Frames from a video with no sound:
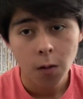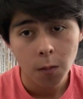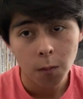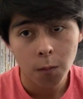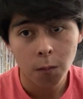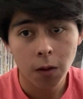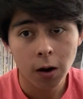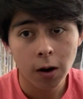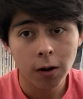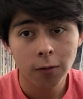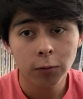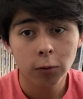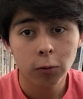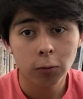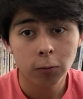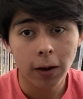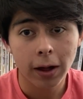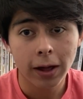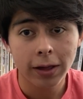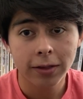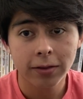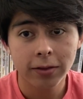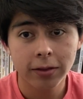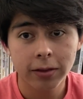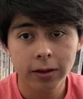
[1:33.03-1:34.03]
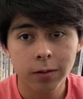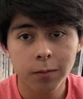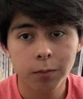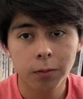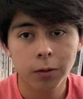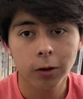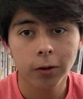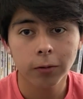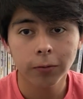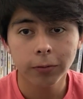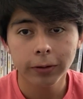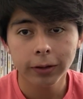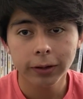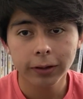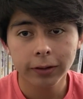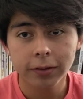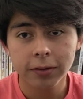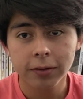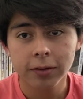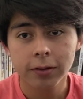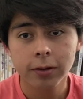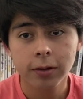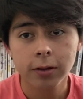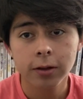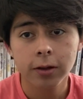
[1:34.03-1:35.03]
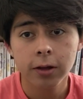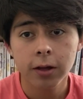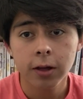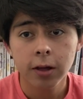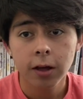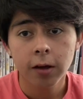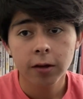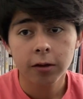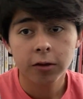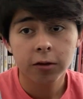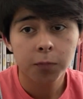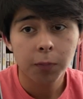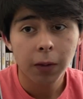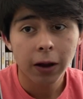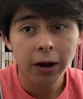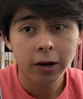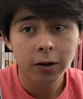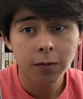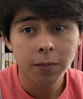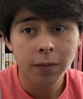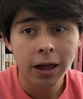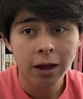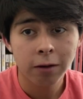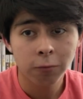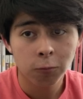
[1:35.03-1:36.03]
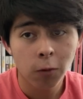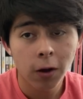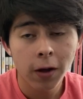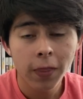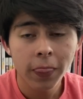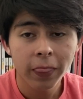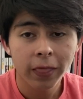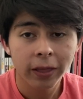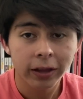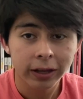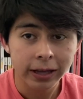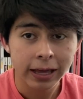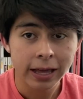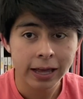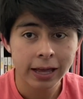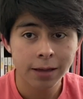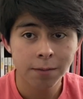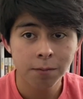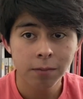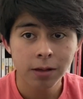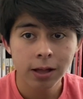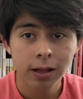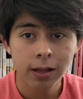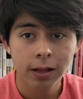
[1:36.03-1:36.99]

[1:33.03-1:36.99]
Marvel Rise of the Imperfects, Spider-Man 1 the game,